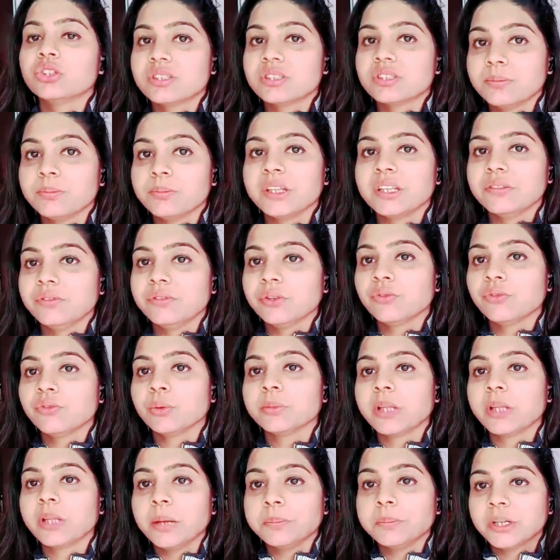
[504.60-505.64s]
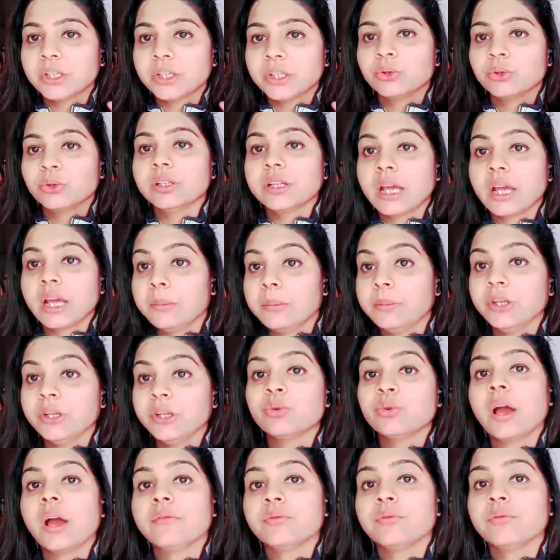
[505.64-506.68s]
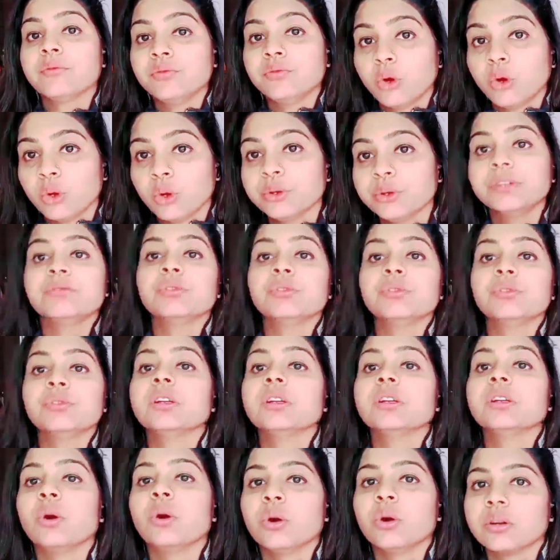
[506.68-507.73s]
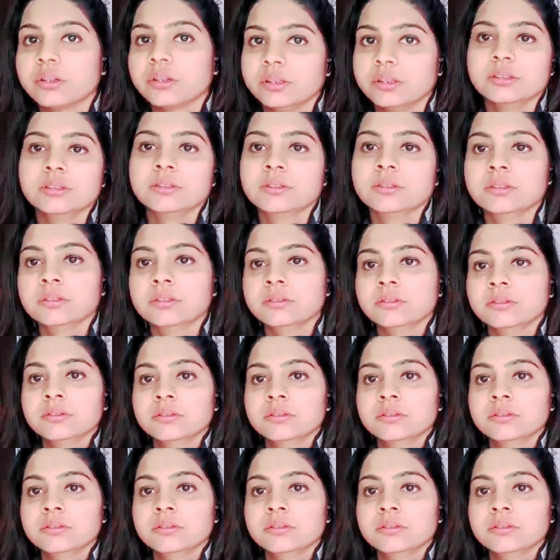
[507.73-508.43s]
want some benefit from that particular habit, you have to follow it for the long run.